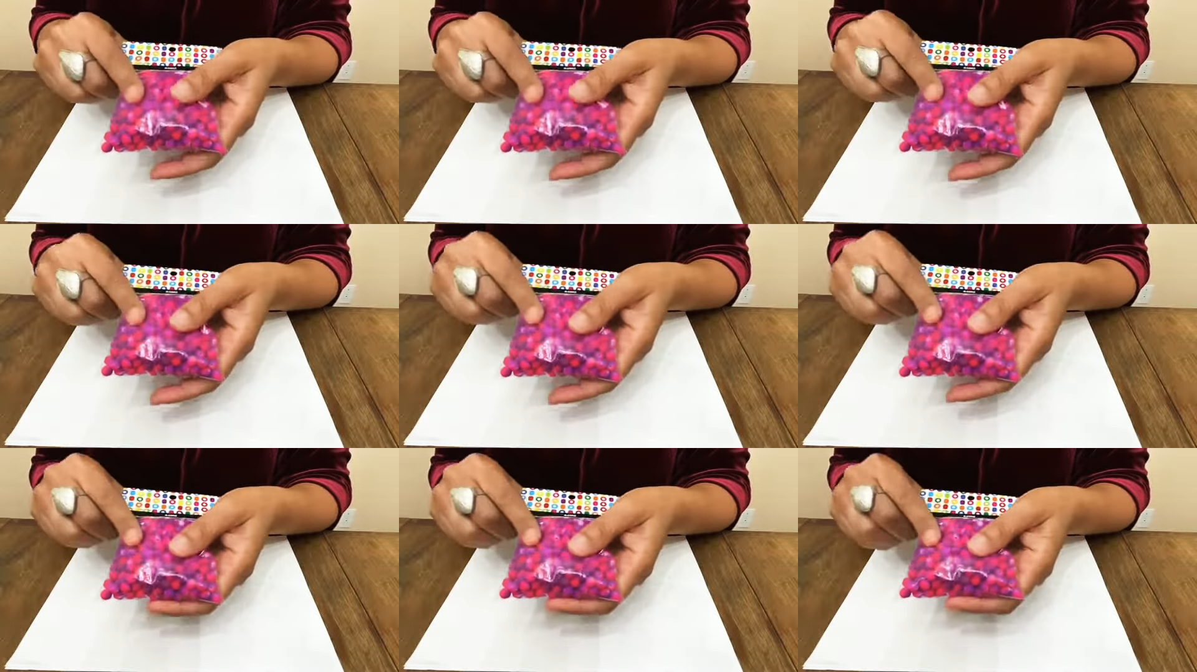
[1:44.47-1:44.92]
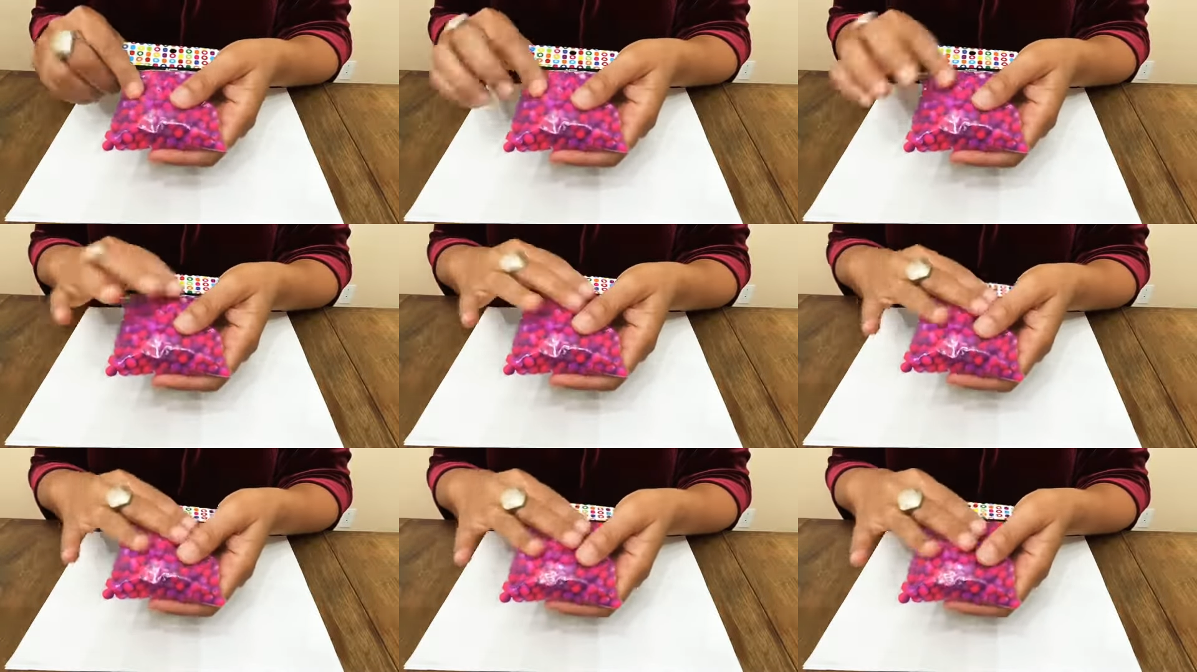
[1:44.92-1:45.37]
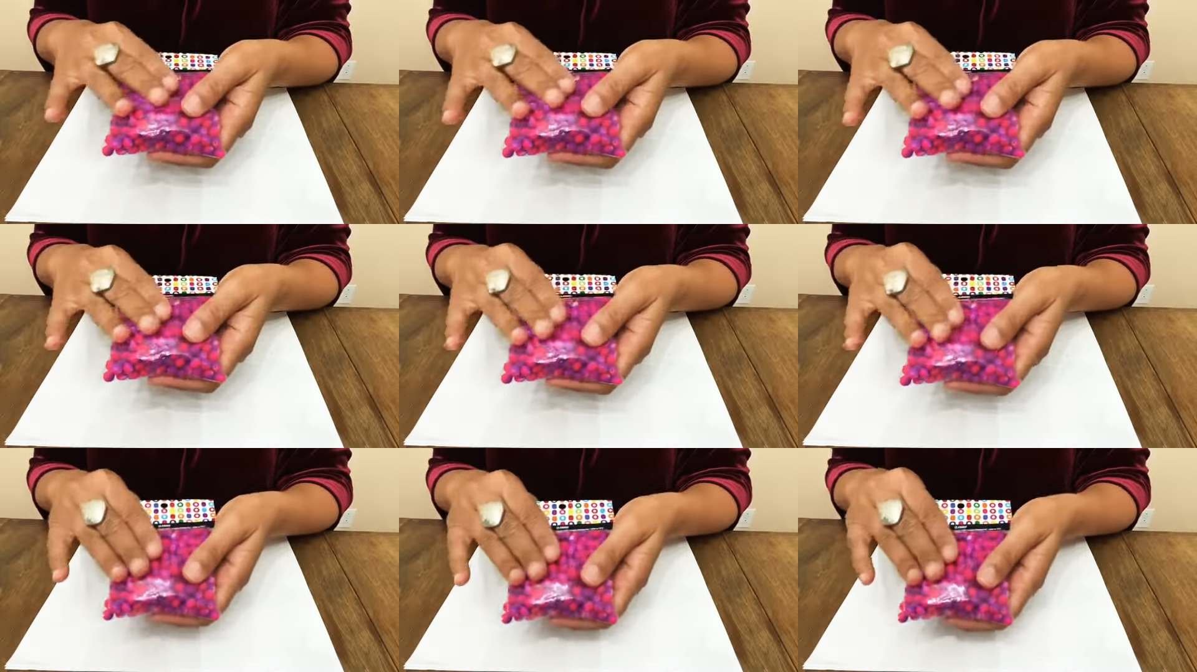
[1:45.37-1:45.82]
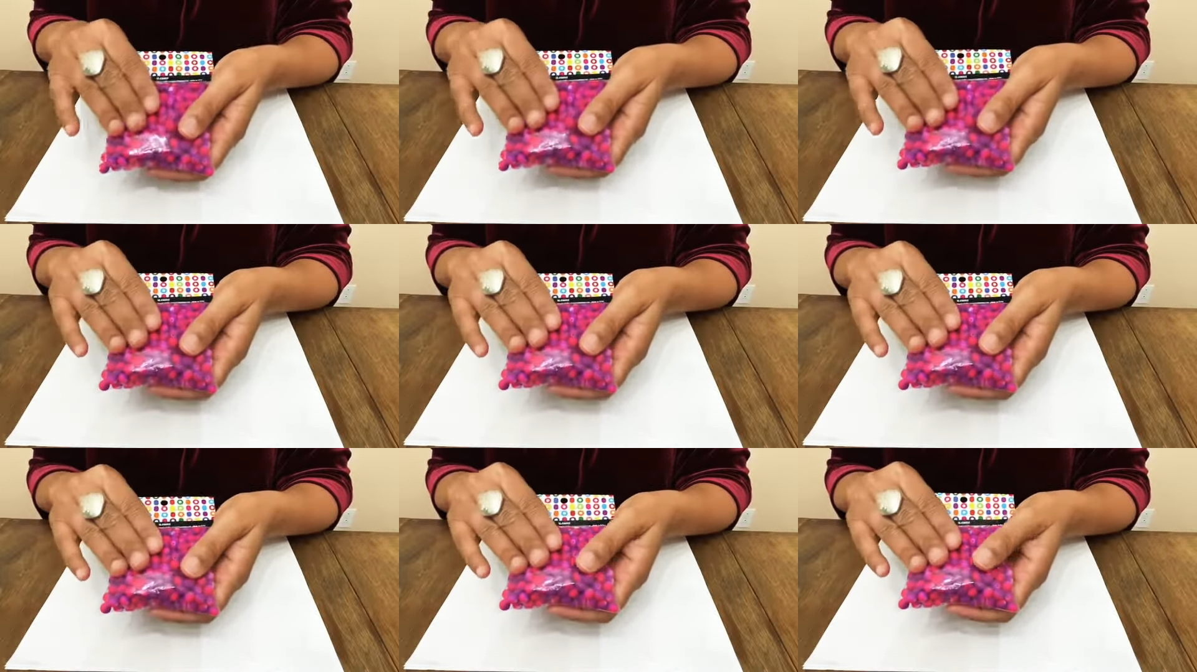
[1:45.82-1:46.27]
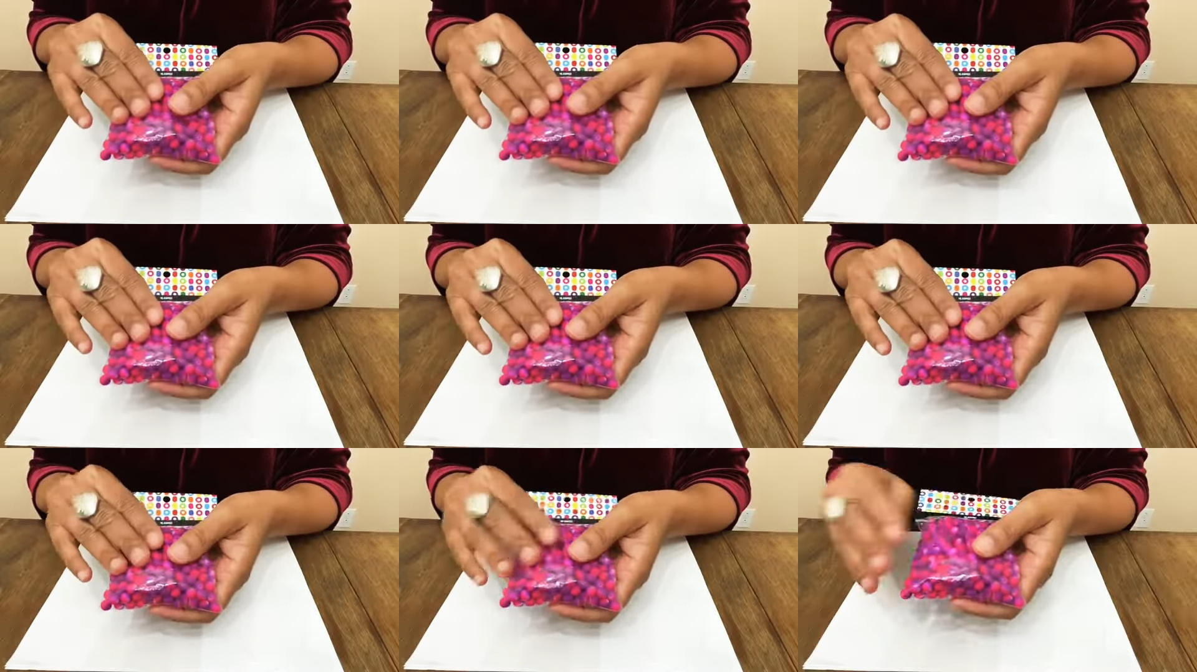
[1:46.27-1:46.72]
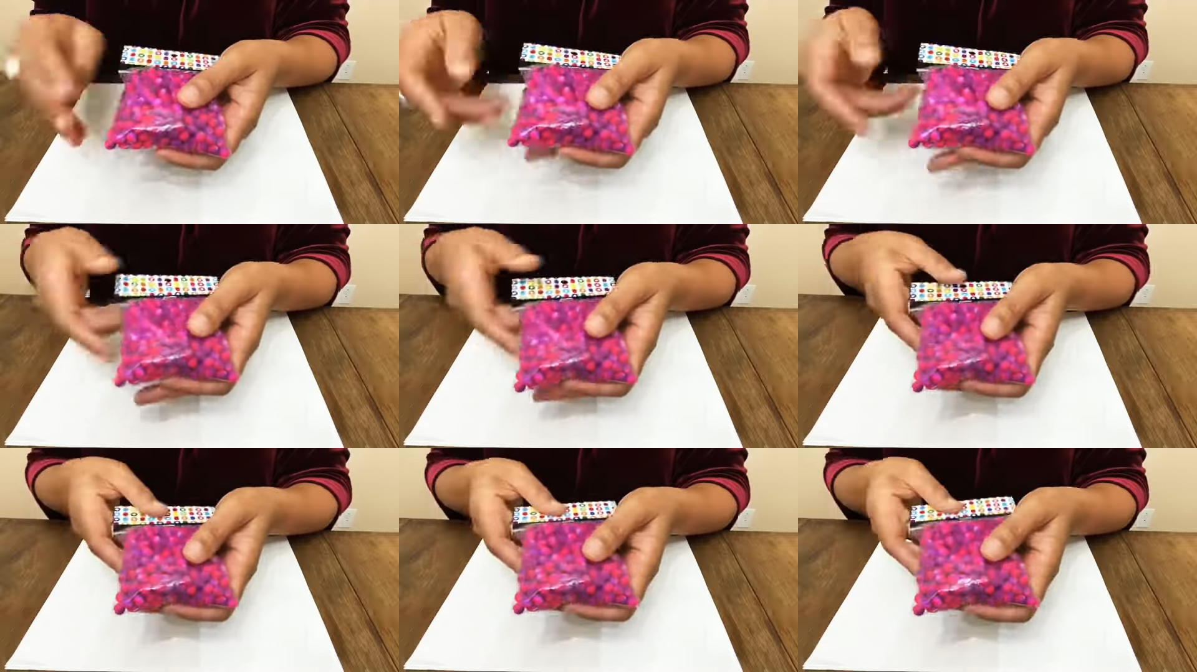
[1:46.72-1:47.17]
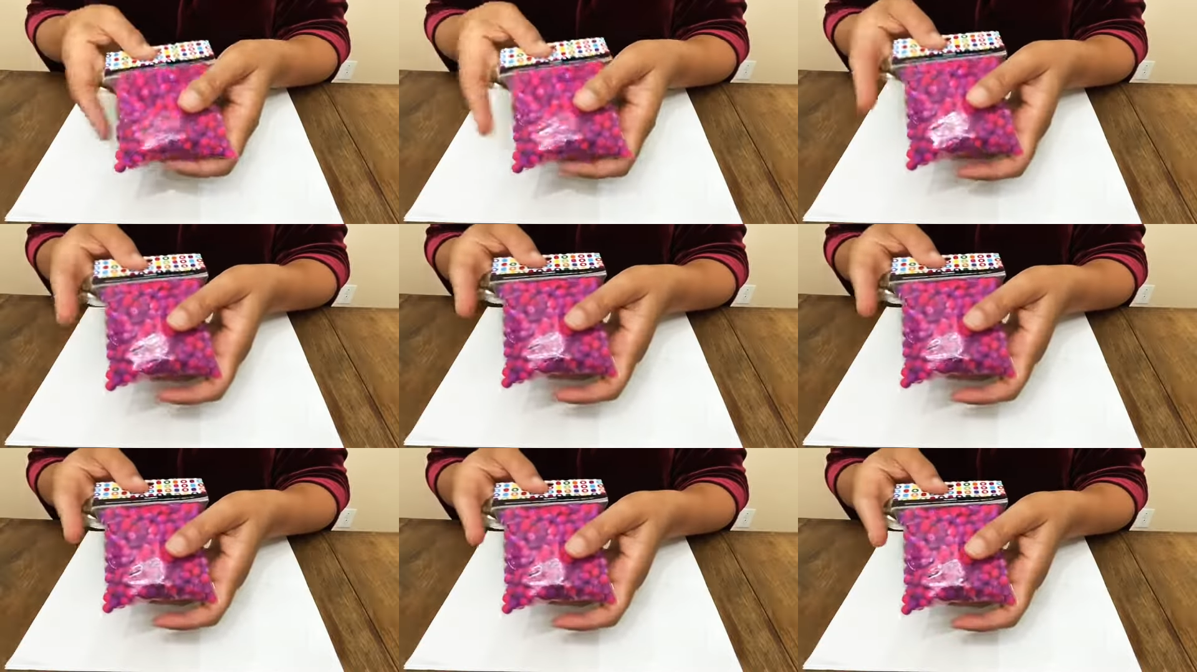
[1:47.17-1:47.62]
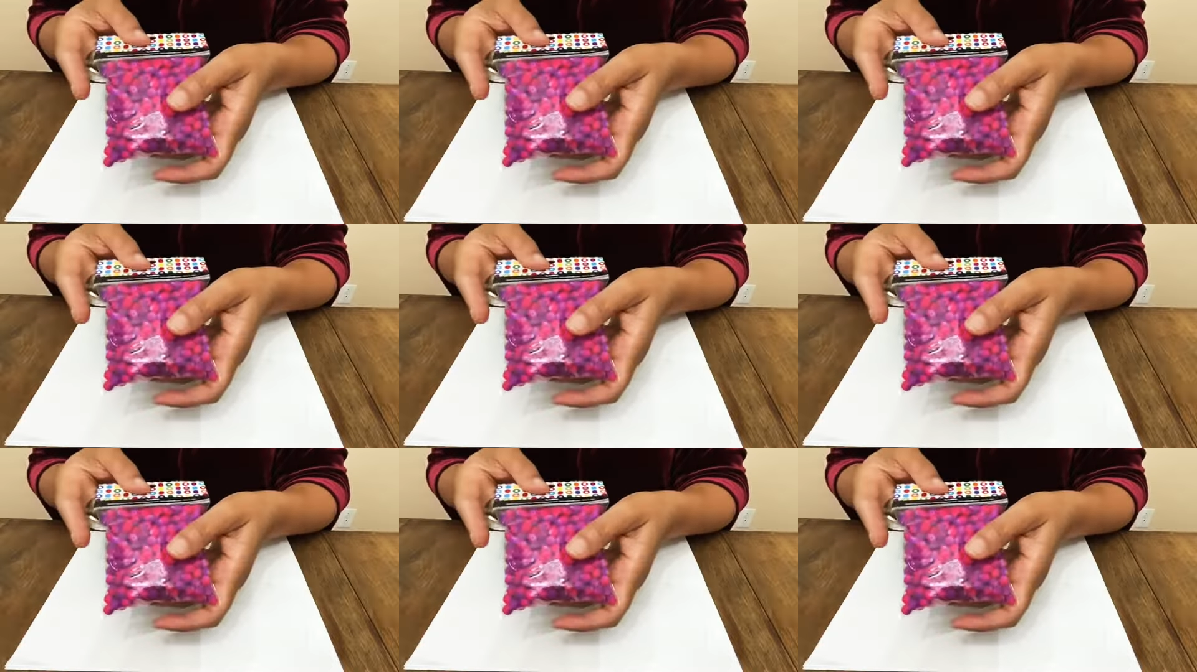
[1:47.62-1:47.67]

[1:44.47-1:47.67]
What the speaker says: Nobody's mouth can be seen.